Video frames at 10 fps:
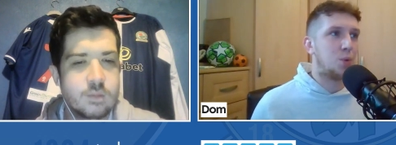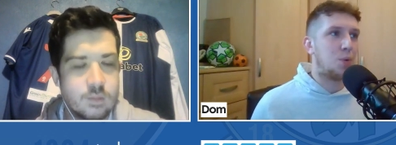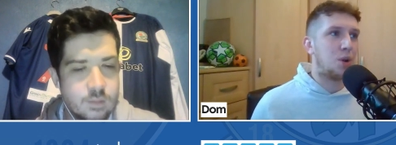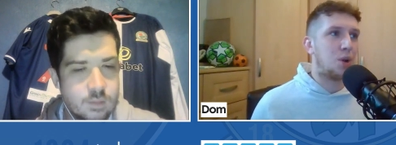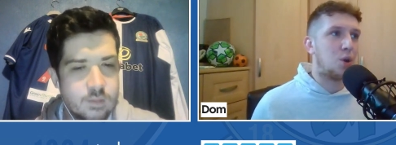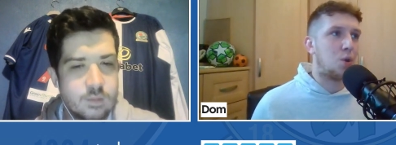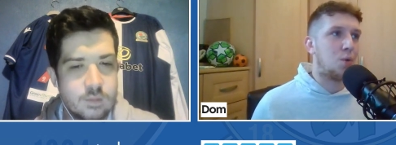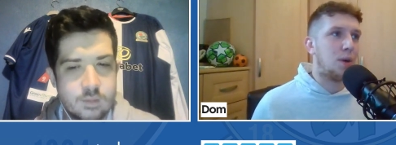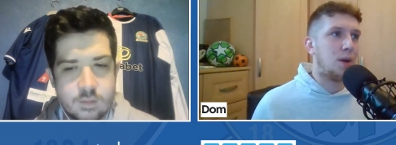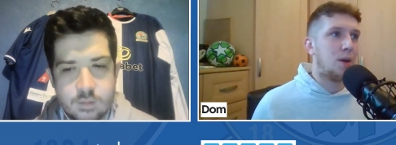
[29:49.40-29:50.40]
Speaker 1: what we're going to do.
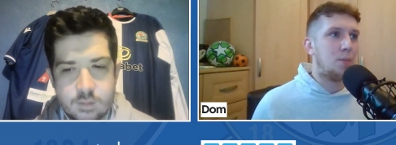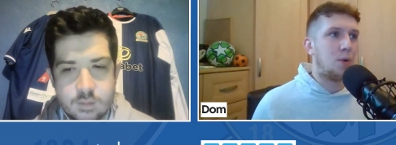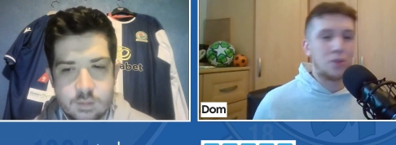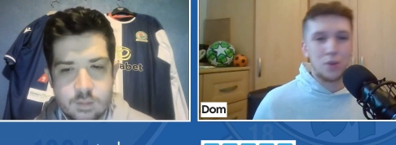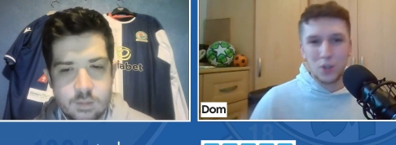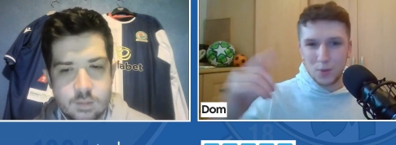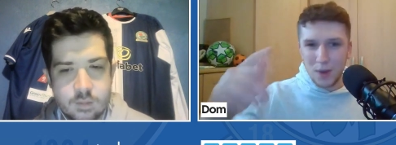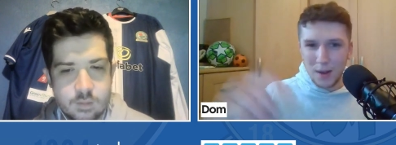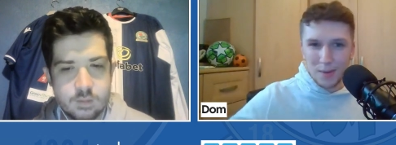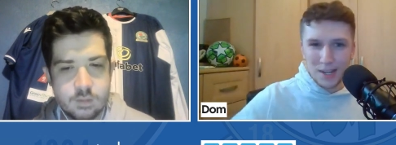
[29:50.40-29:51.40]
But also
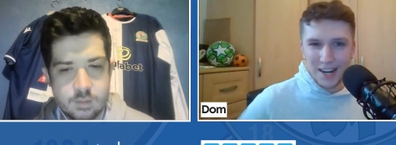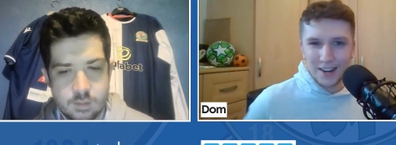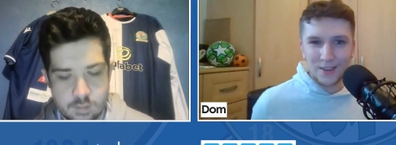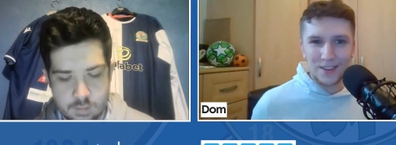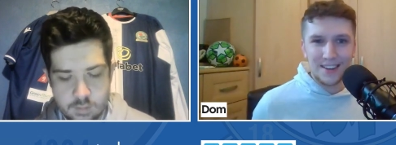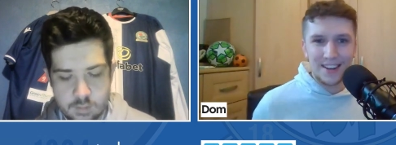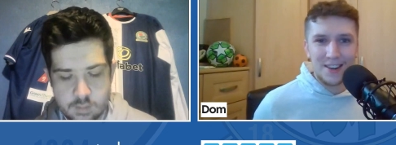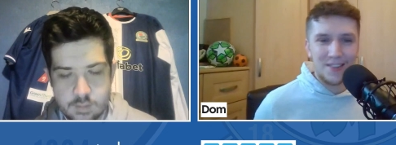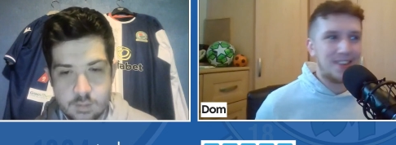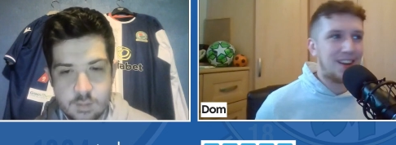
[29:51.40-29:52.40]
subscribe to my channel. You
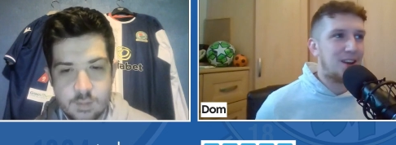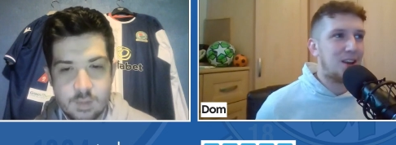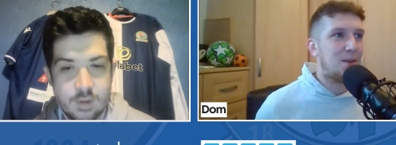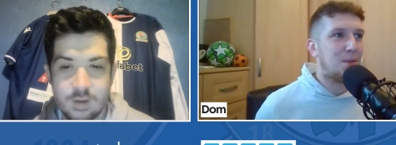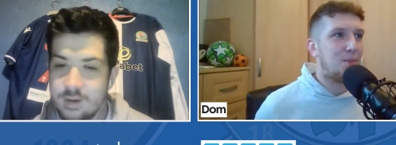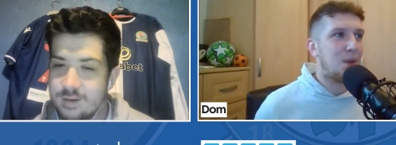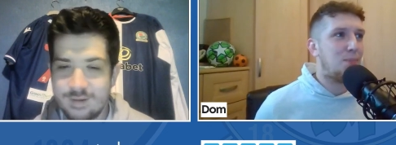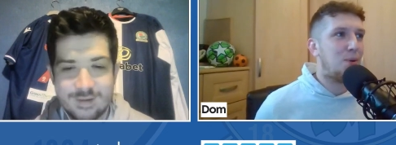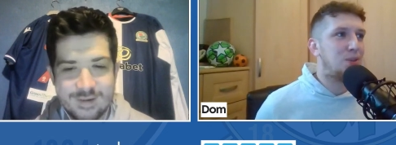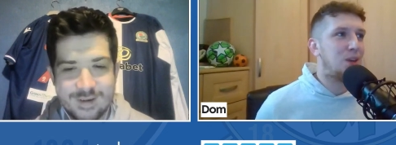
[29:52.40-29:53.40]
know, I, I, I
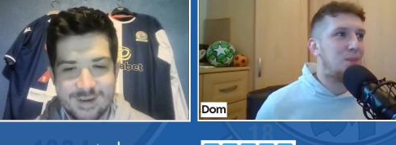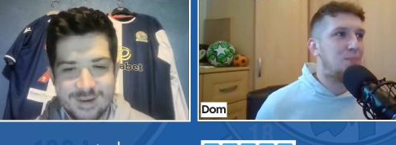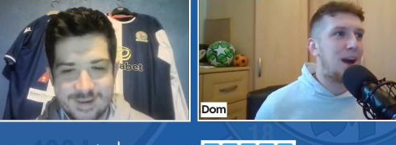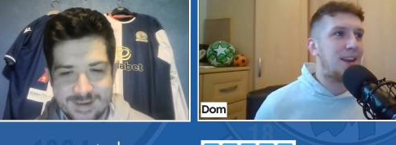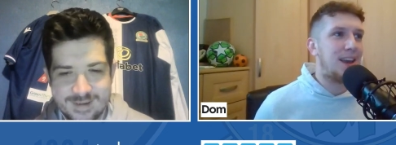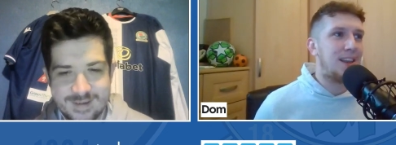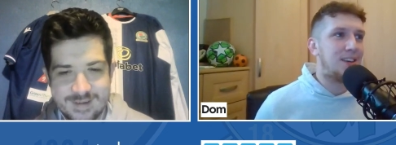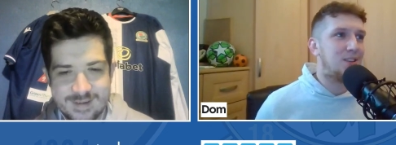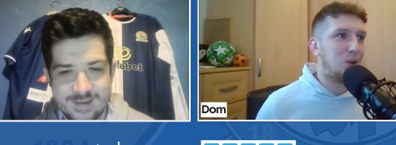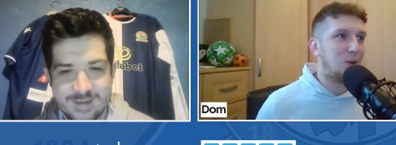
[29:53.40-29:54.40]
post there bi daily.
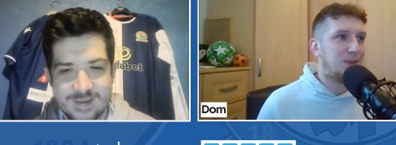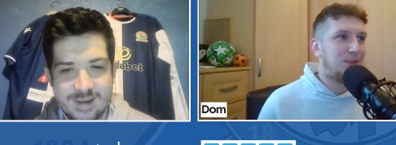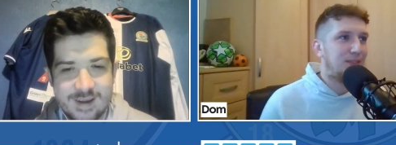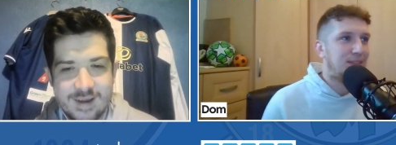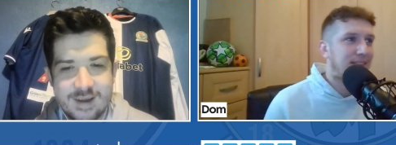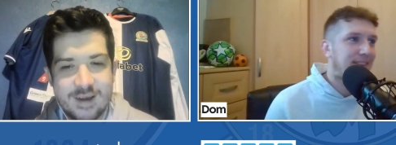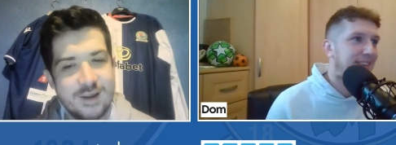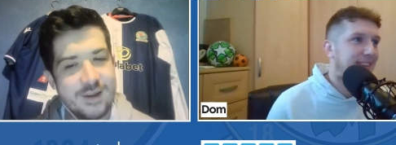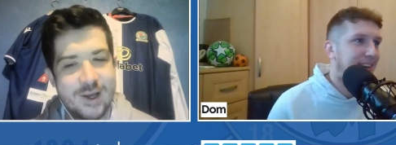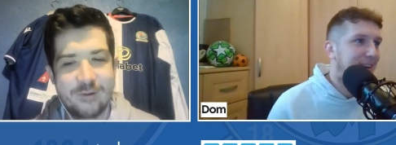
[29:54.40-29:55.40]
So
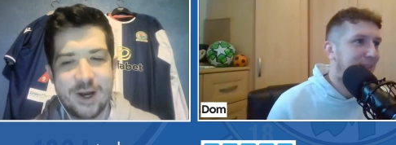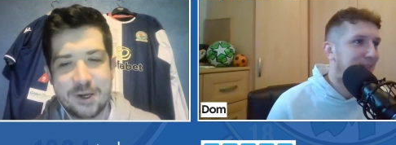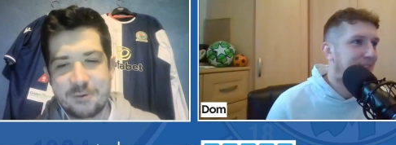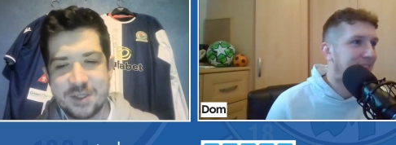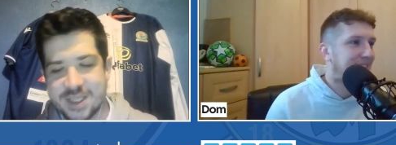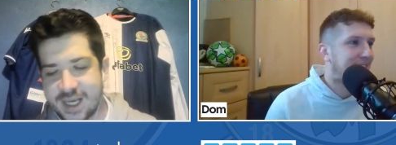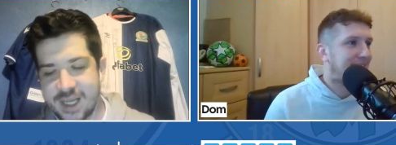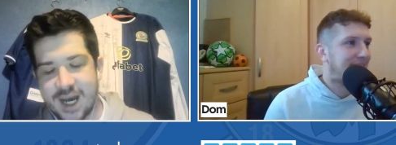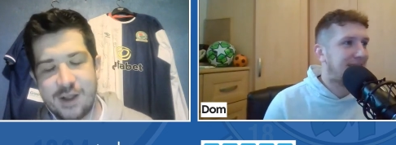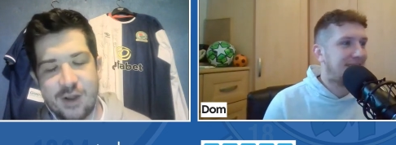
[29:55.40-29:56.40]
Speaker 2: there, there we are going
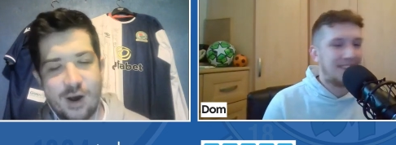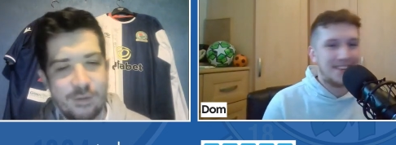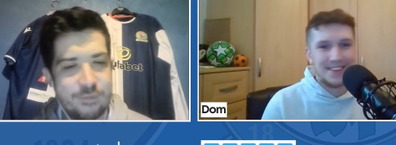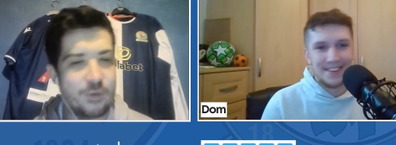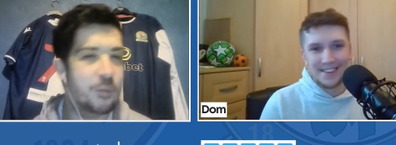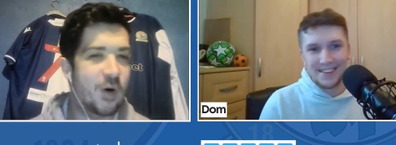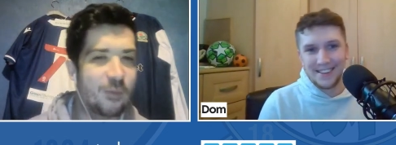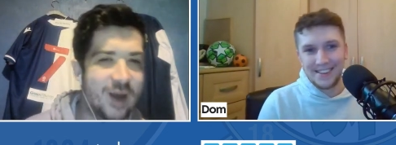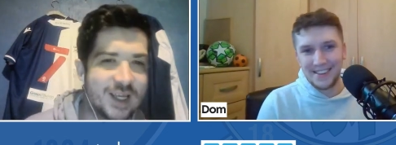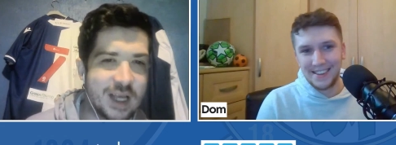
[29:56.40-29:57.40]
checking out a lot of
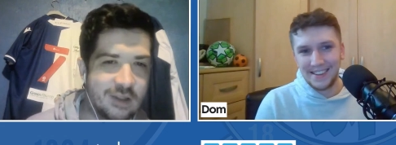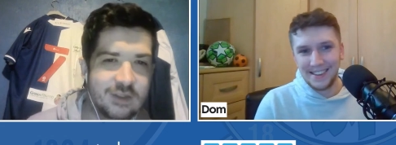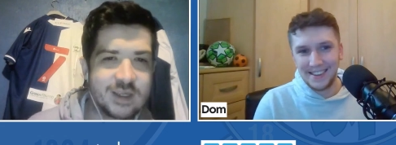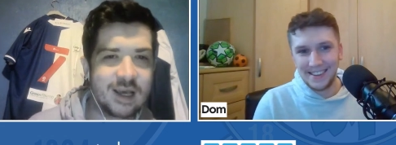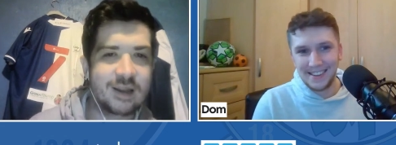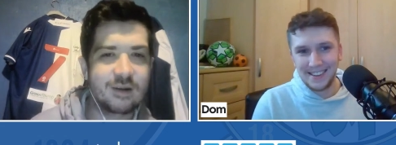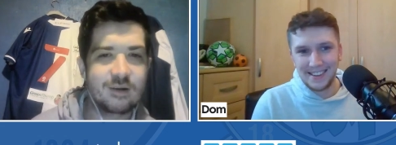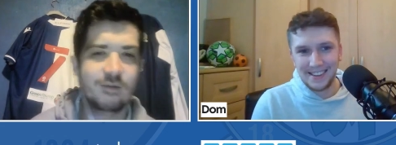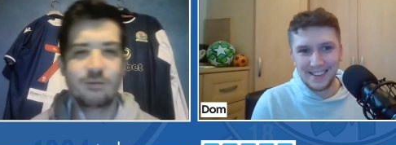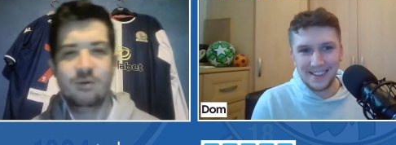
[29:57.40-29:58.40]
football based
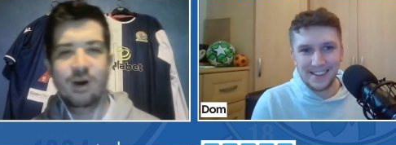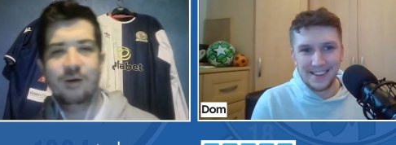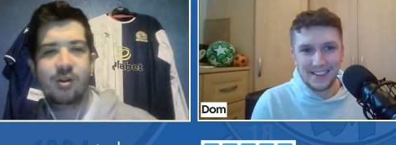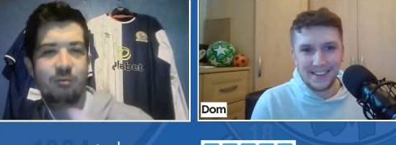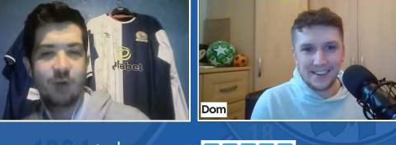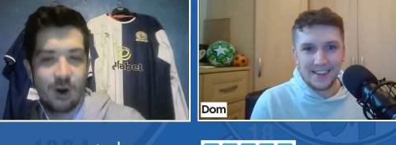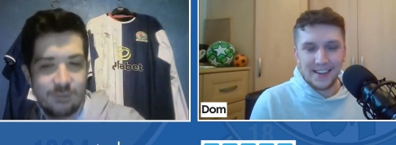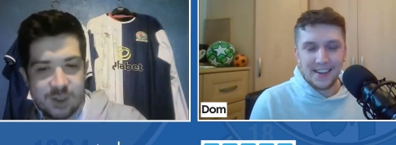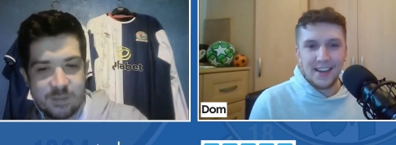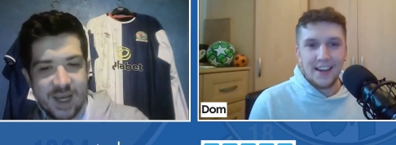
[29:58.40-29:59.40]
content rather than
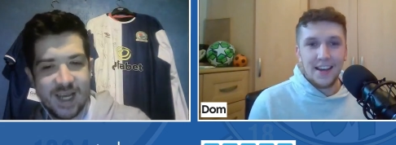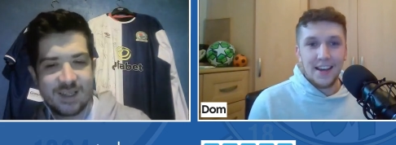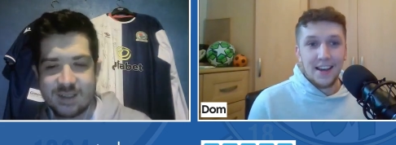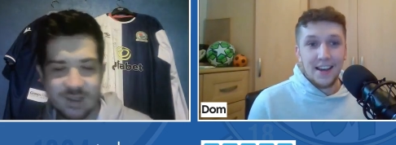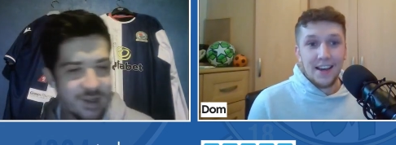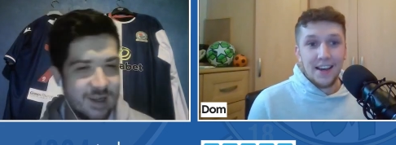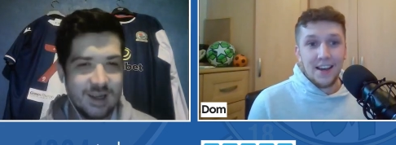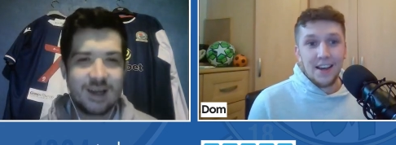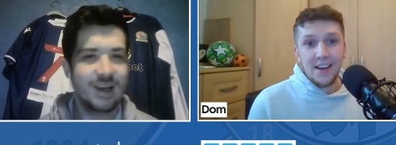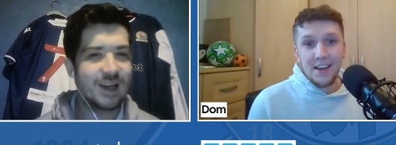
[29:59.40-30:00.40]
Rovers based.
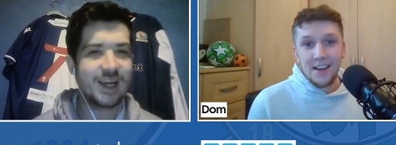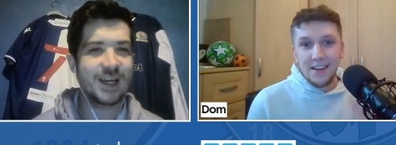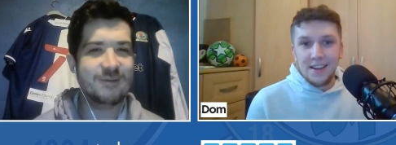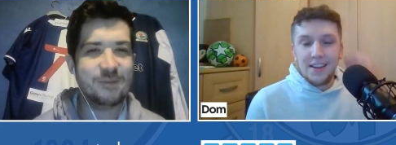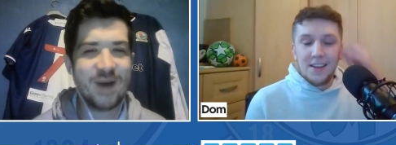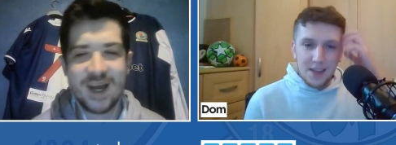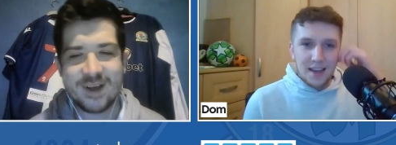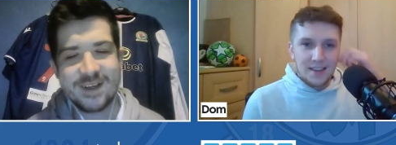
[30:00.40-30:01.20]
Even yes.